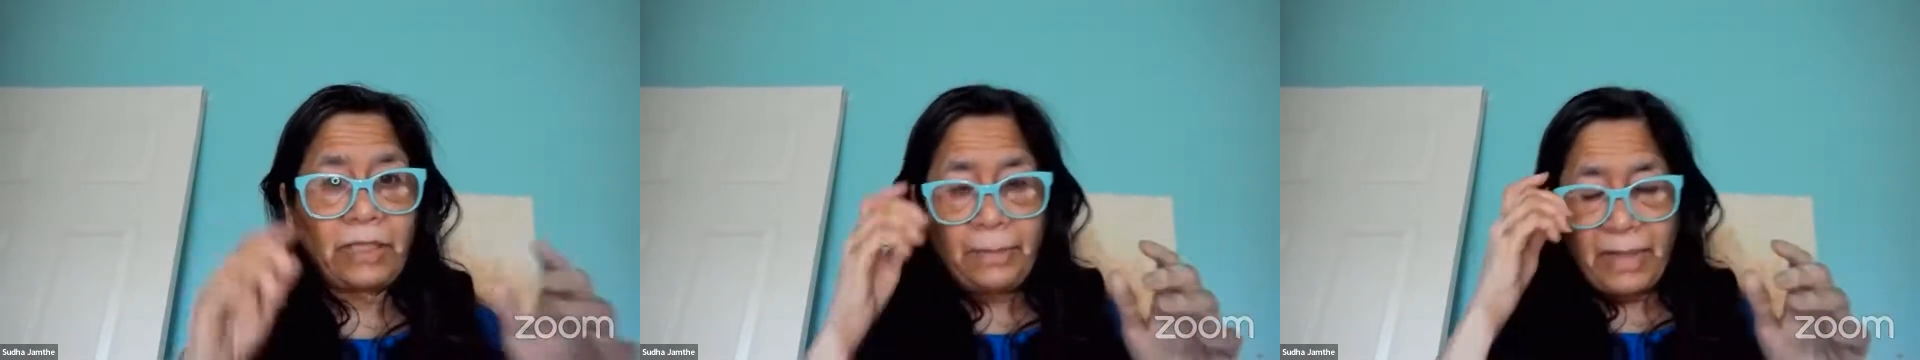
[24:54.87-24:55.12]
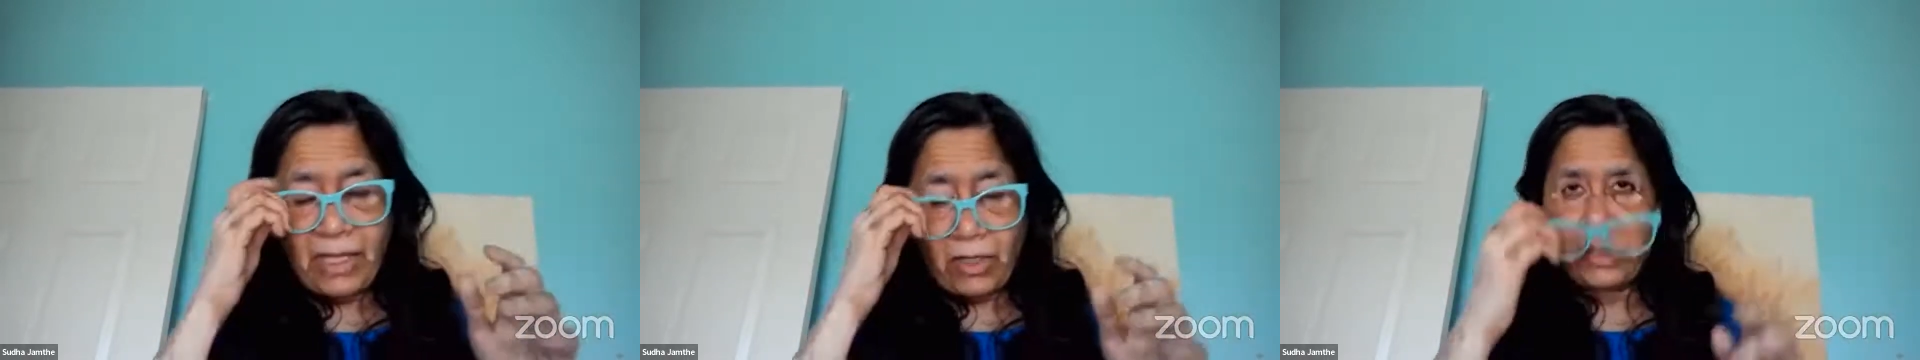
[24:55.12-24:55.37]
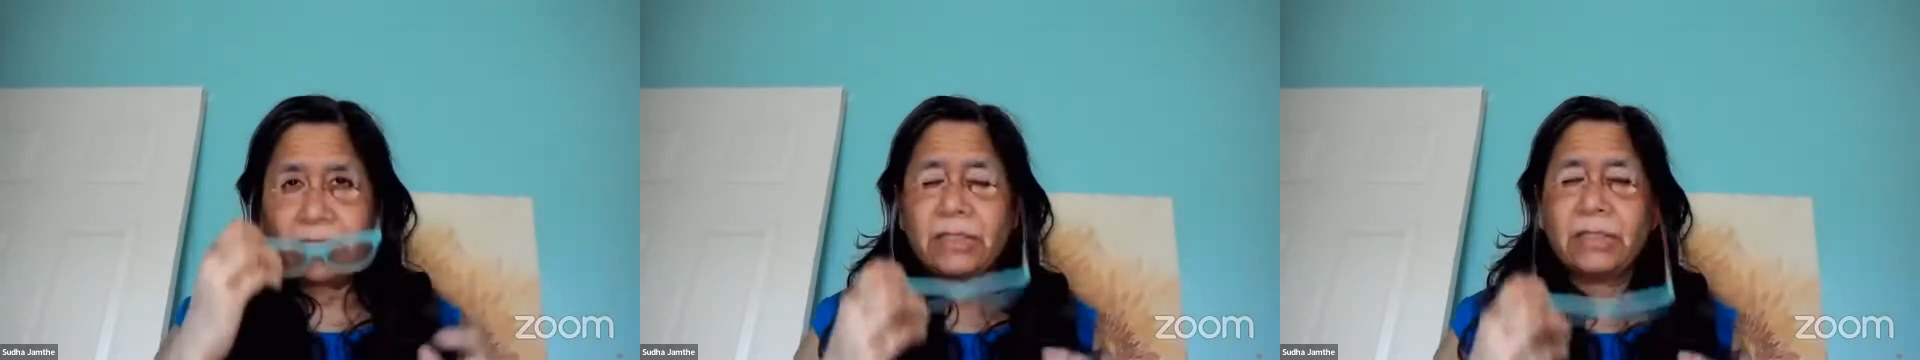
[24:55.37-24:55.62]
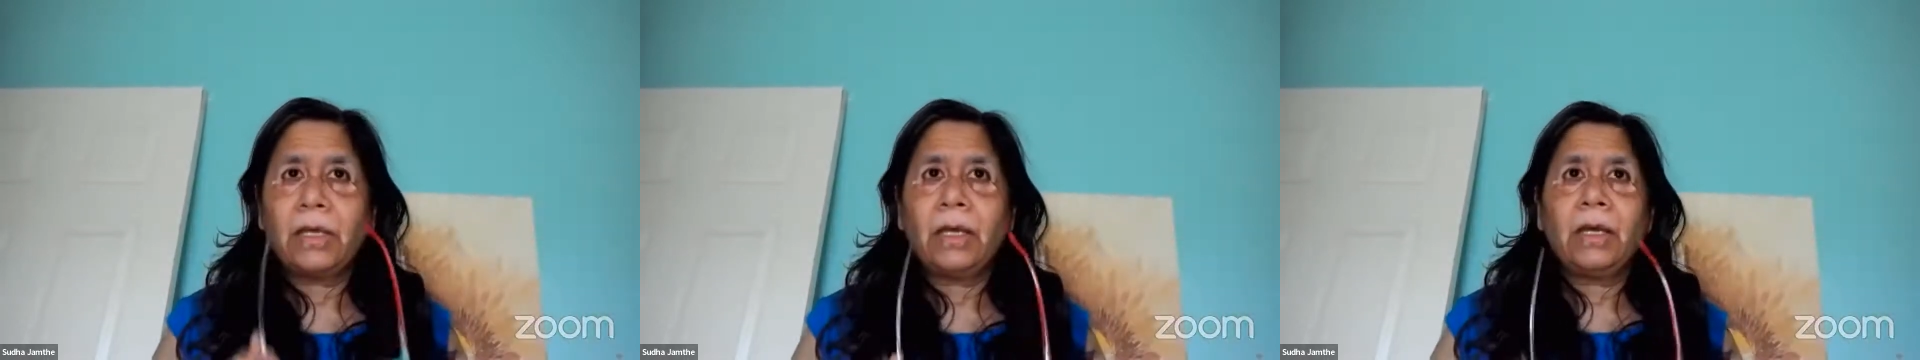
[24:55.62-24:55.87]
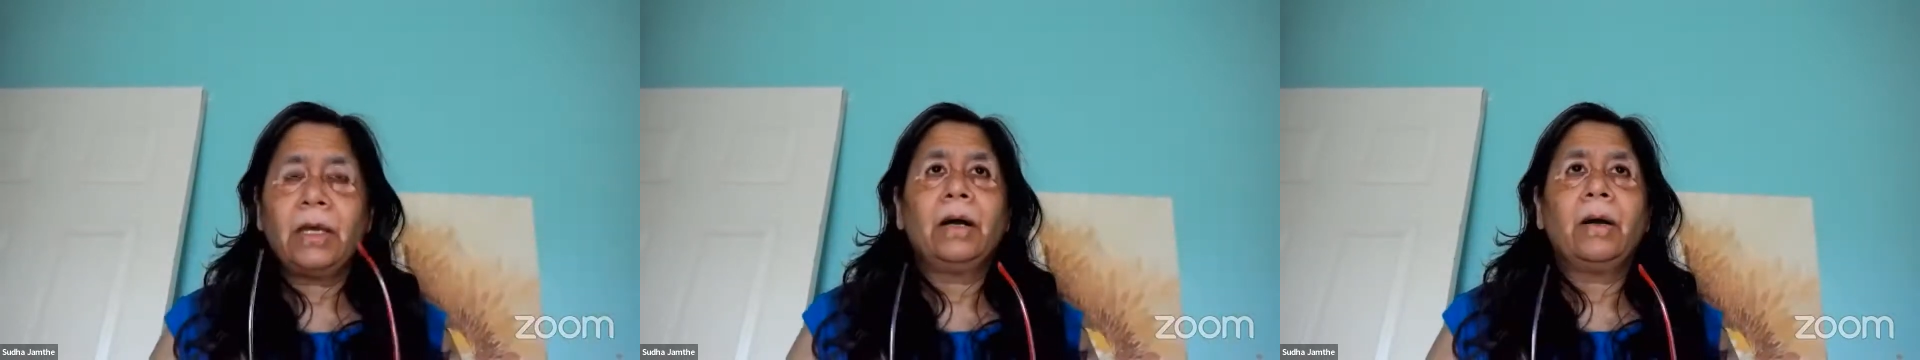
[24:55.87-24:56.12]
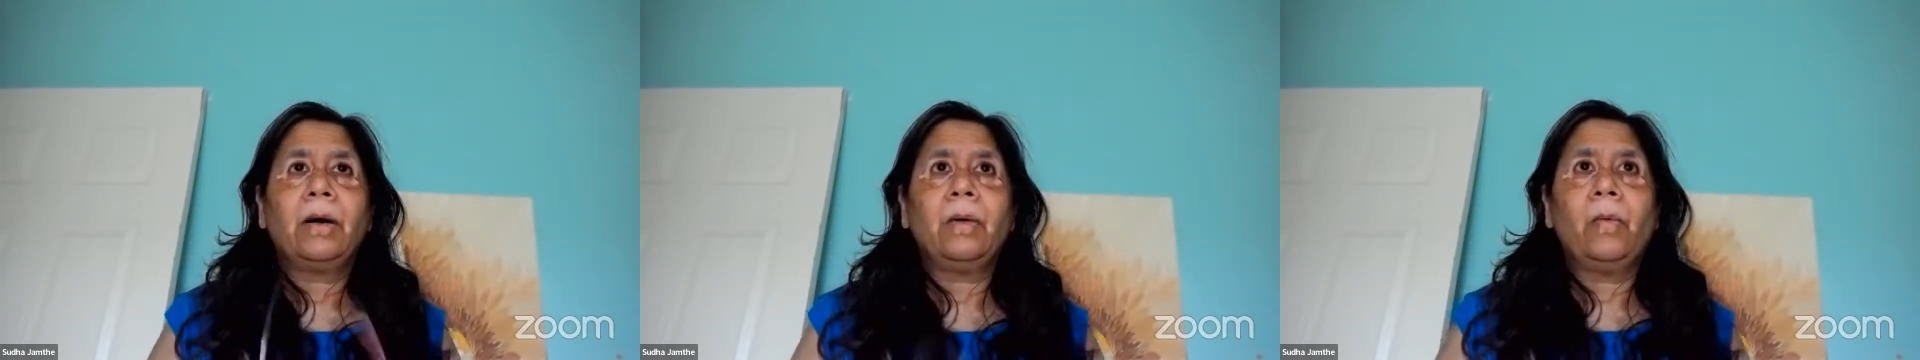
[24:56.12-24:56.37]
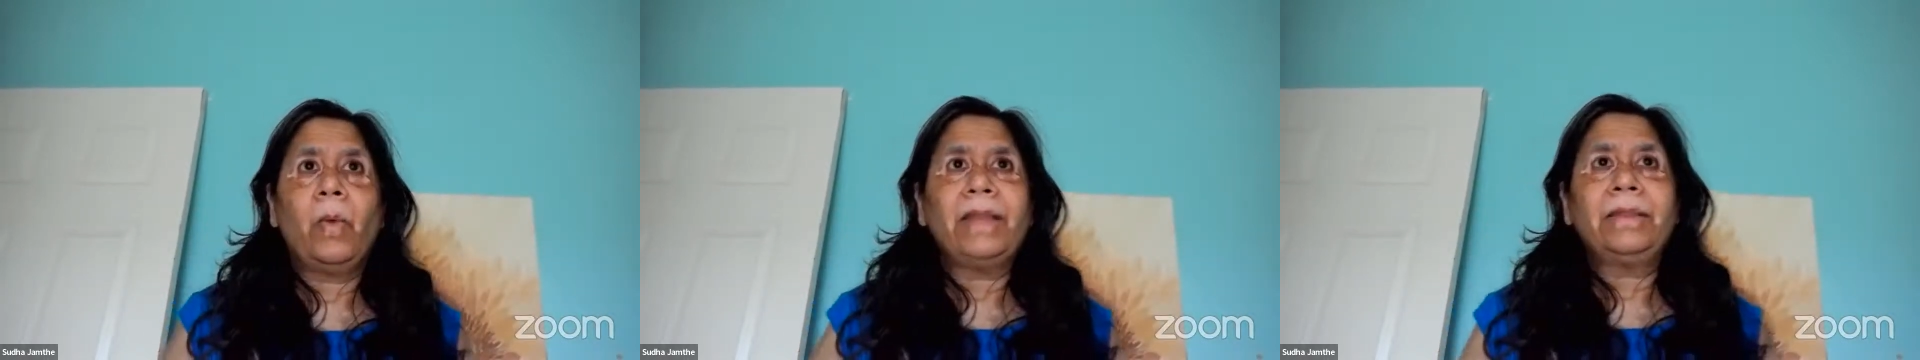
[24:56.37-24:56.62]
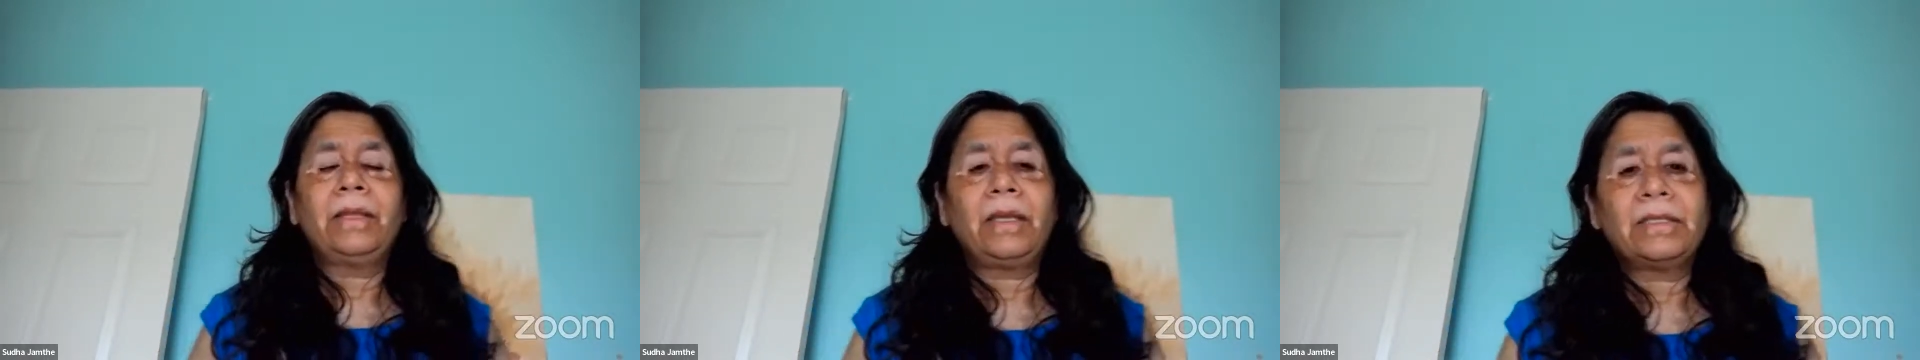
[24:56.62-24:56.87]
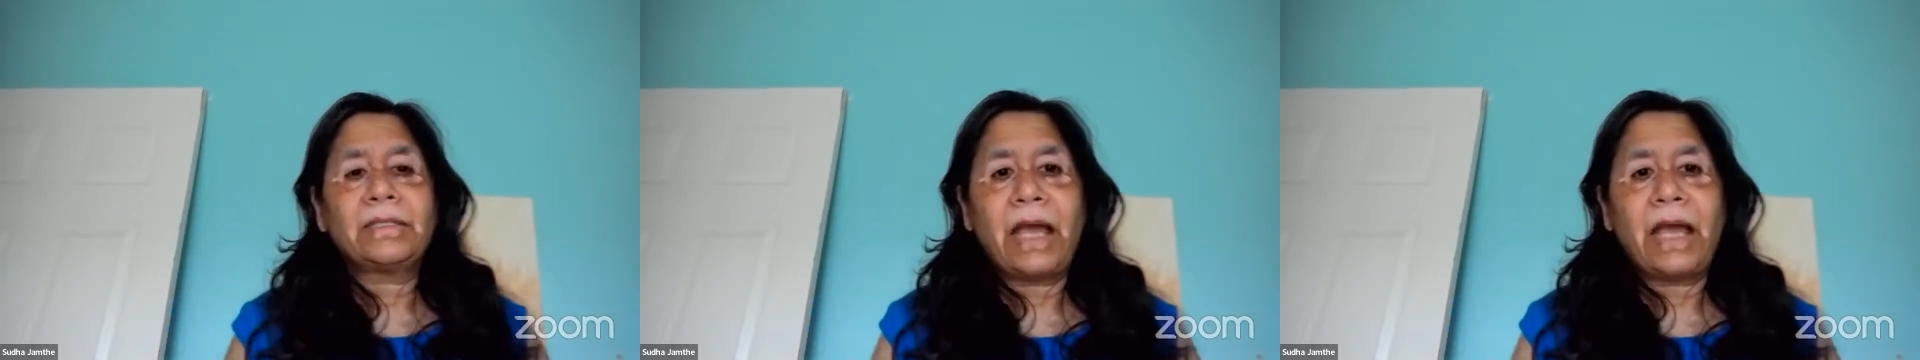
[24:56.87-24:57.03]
because one thing is,